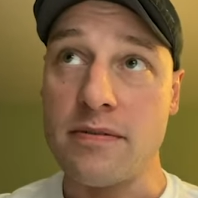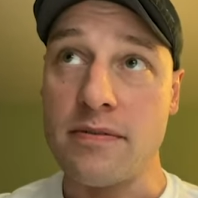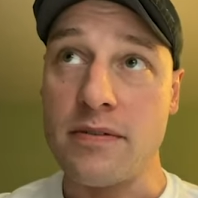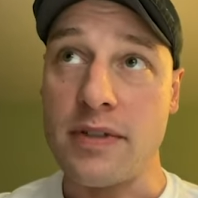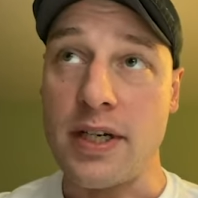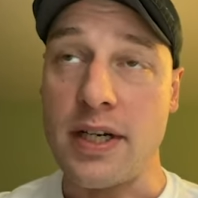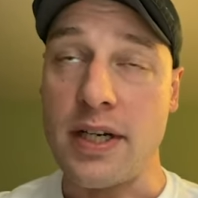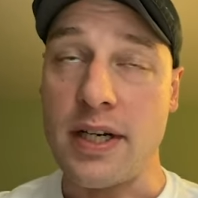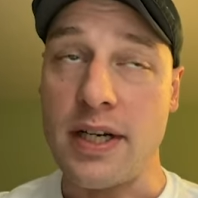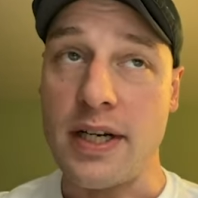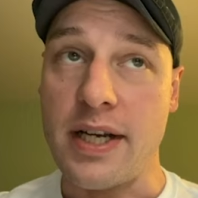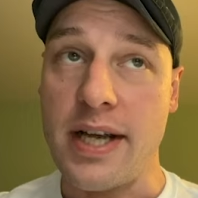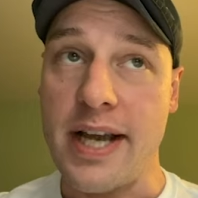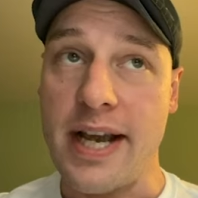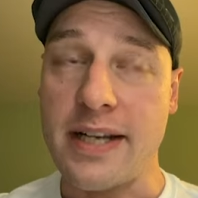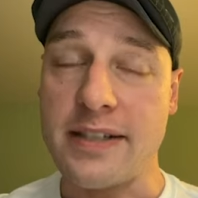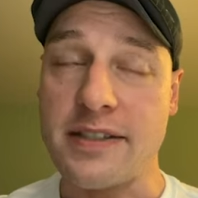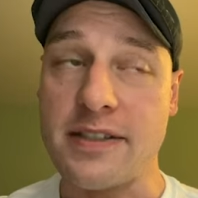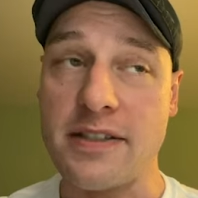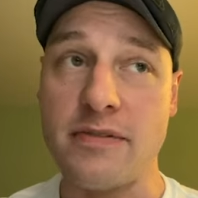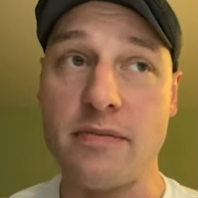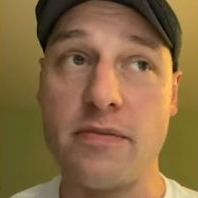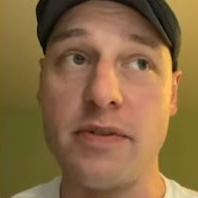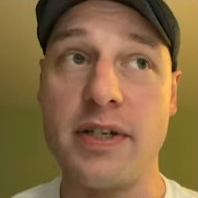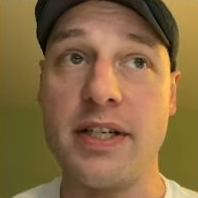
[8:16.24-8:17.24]

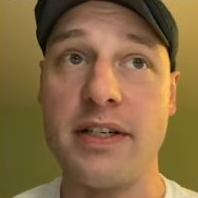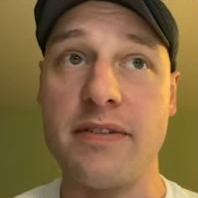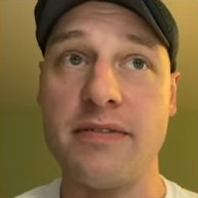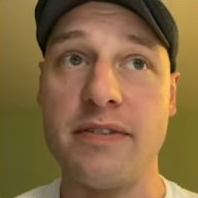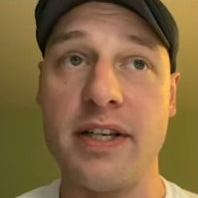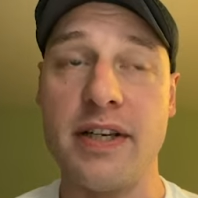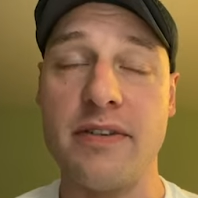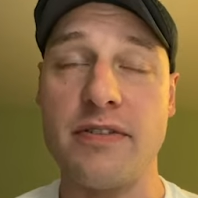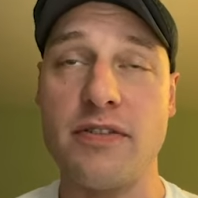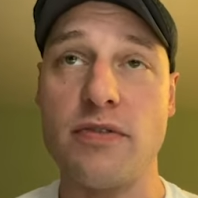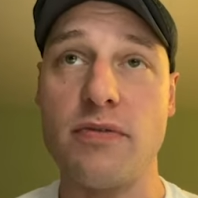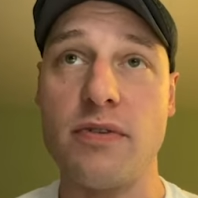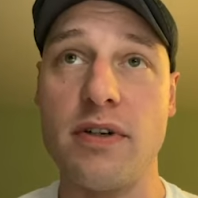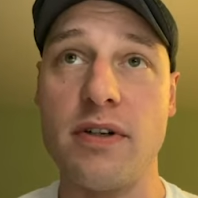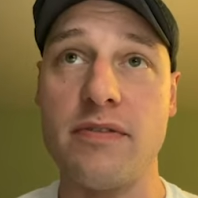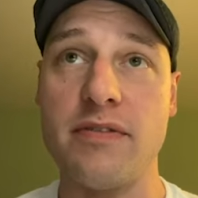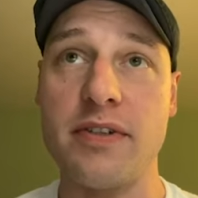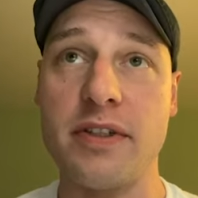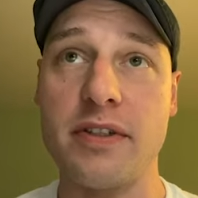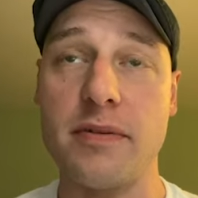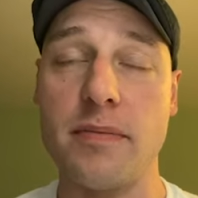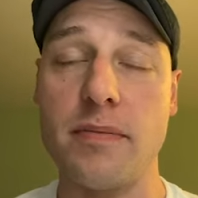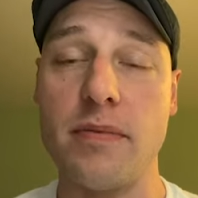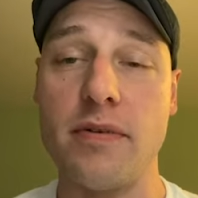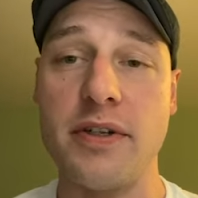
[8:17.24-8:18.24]
Axis win if they have 12
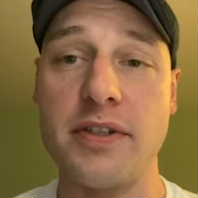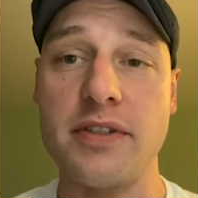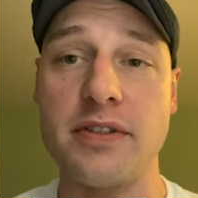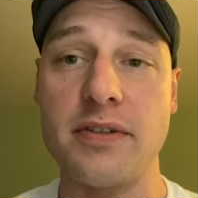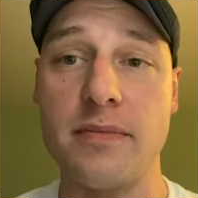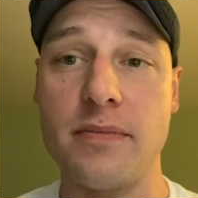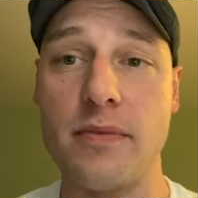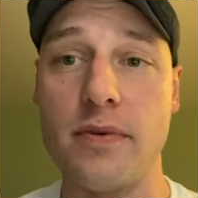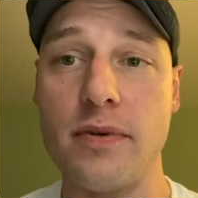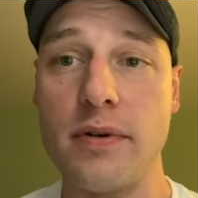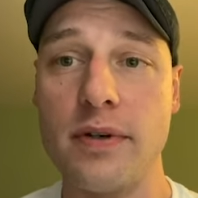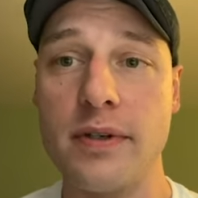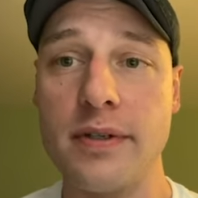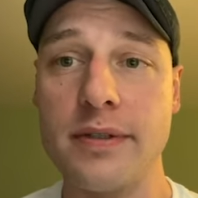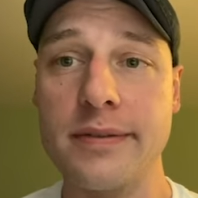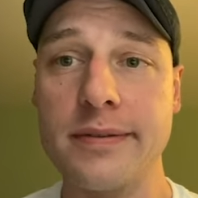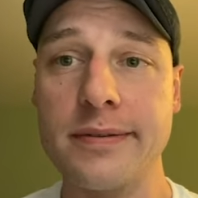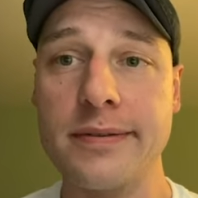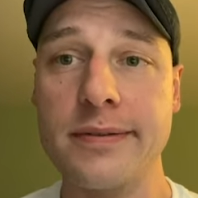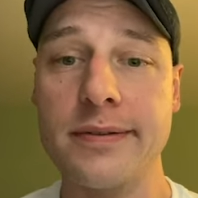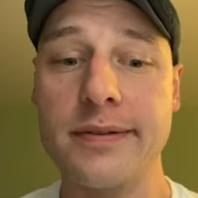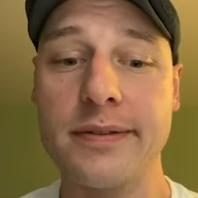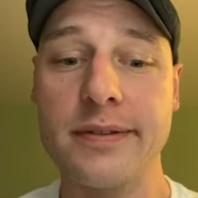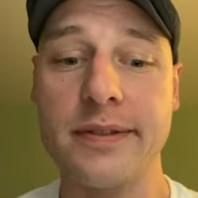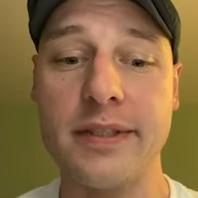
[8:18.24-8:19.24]
victory points or more.
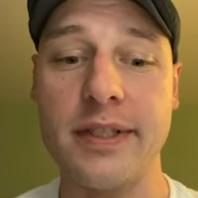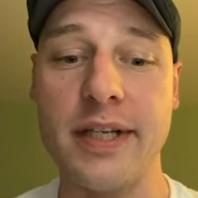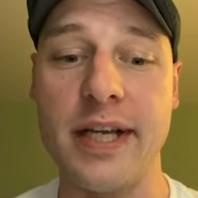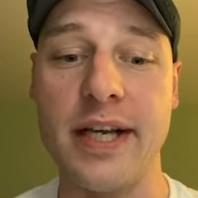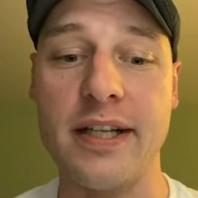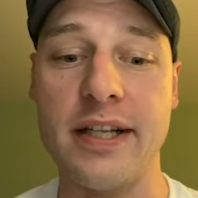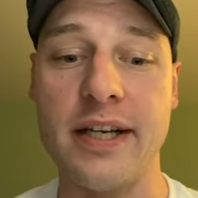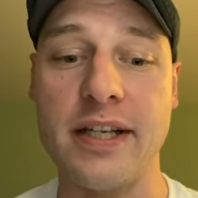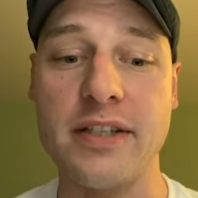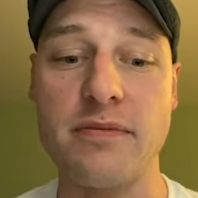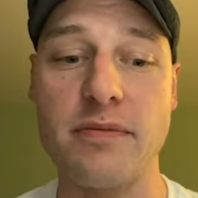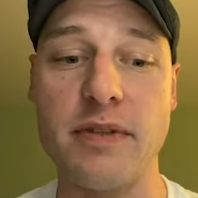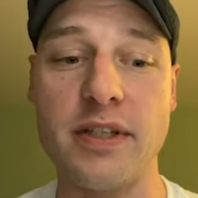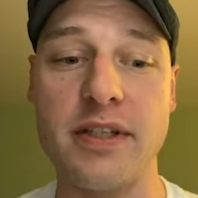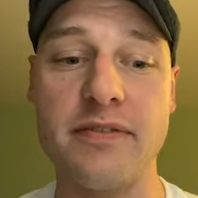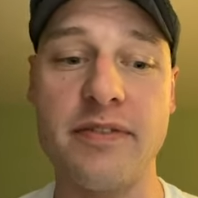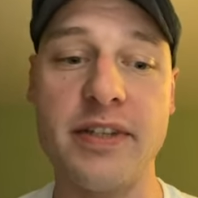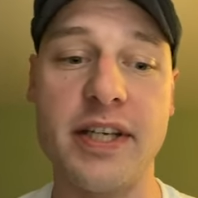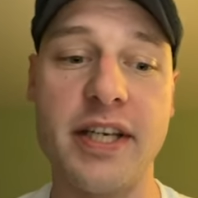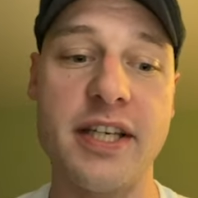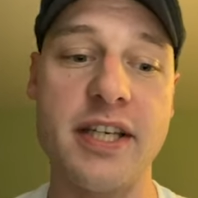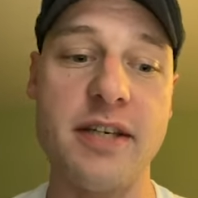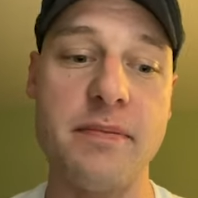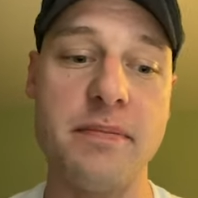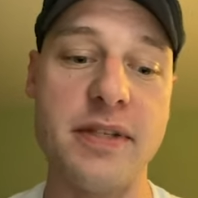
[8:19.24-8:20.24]
Allies win if
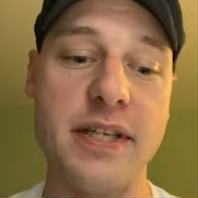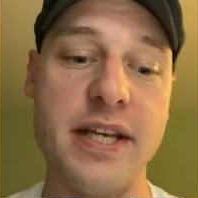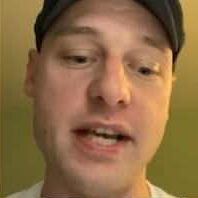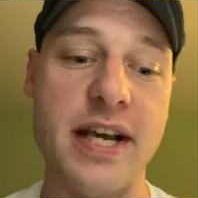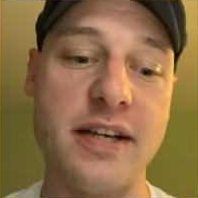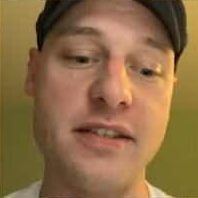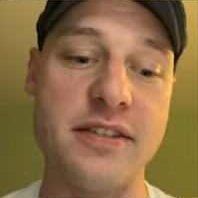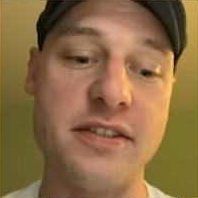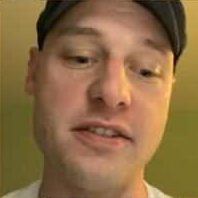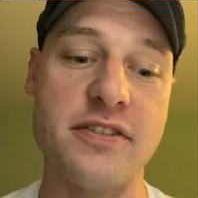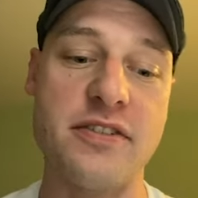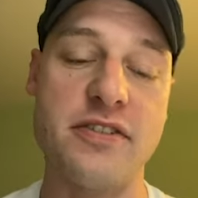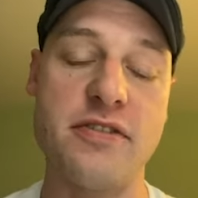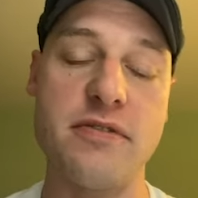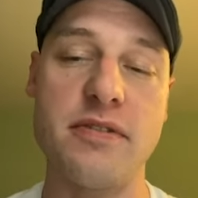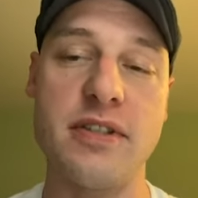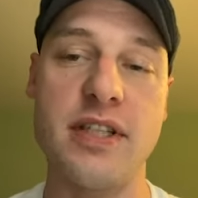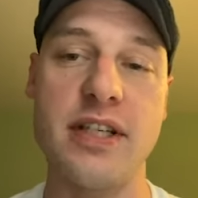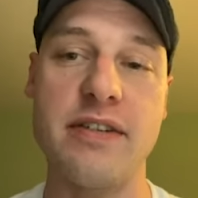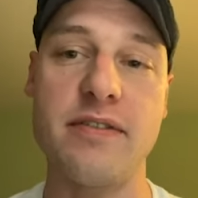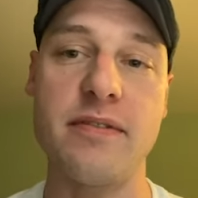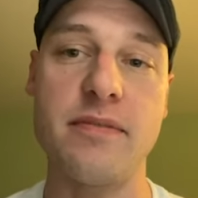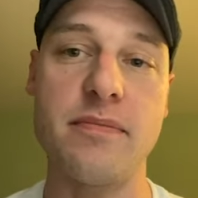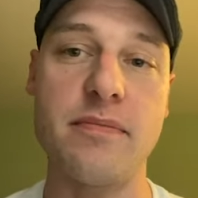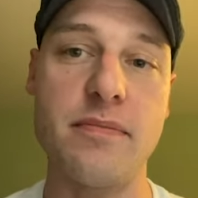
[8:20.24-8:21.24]
they keep the Axis to
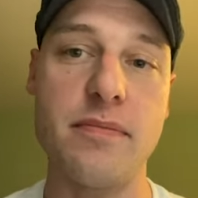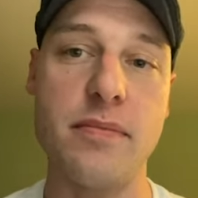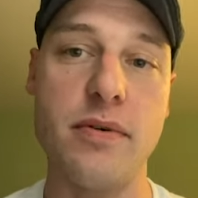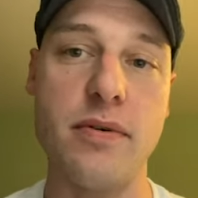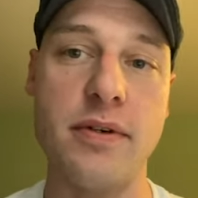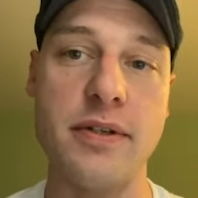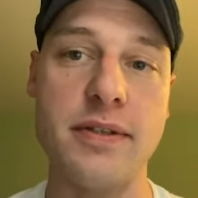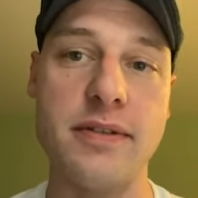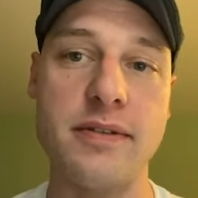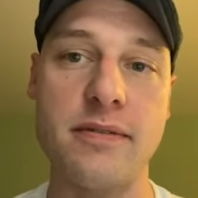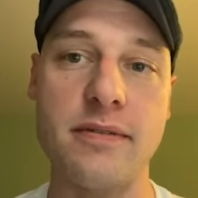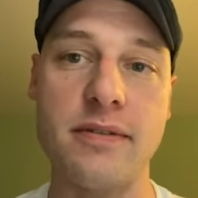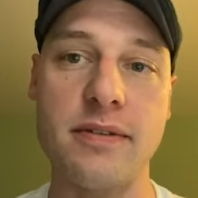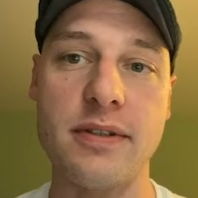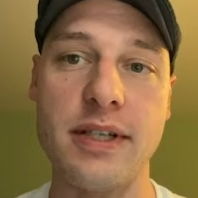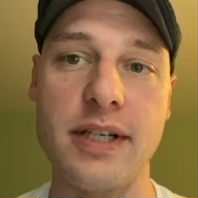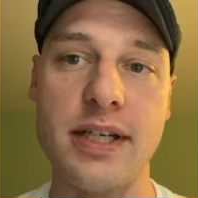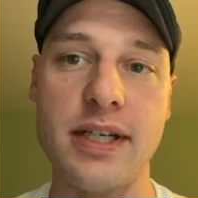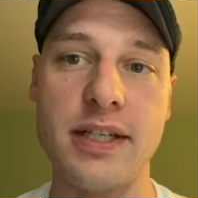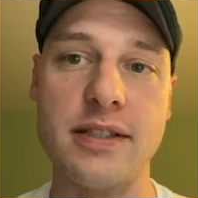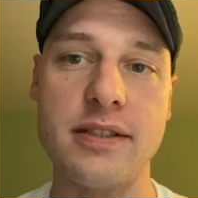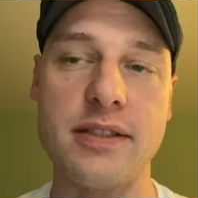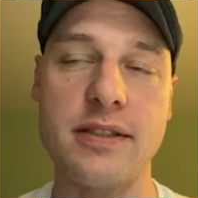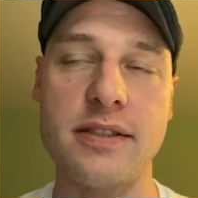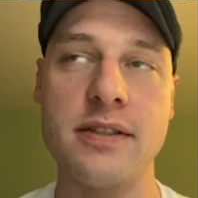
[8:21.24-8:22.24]
11 points or
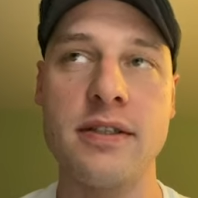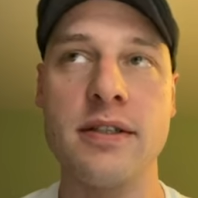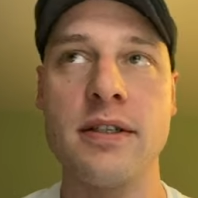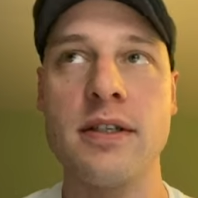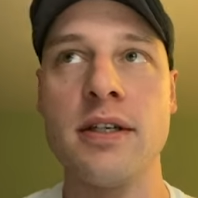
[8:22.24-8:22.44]
less.